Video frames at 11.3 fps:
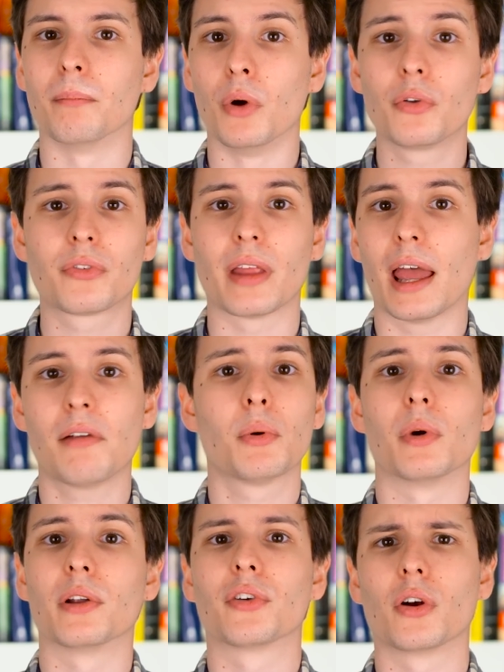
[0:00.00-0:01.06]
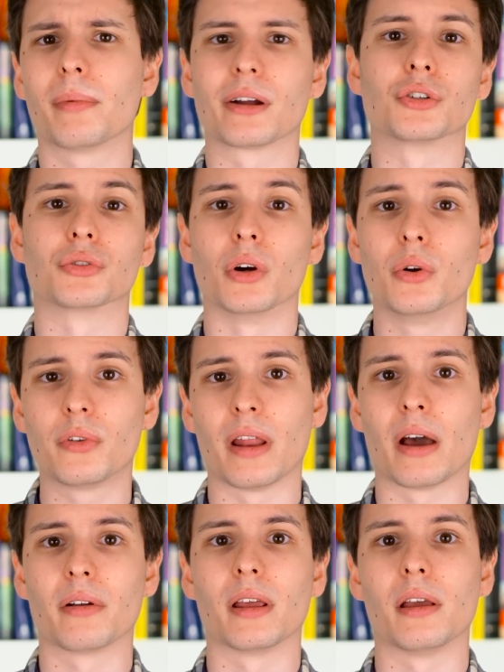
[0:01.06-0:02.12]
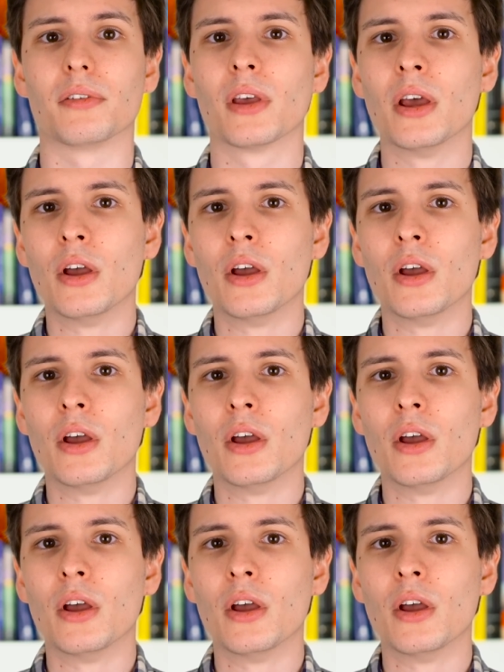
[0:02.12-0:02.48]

Most everyone has heard about drones nowadays.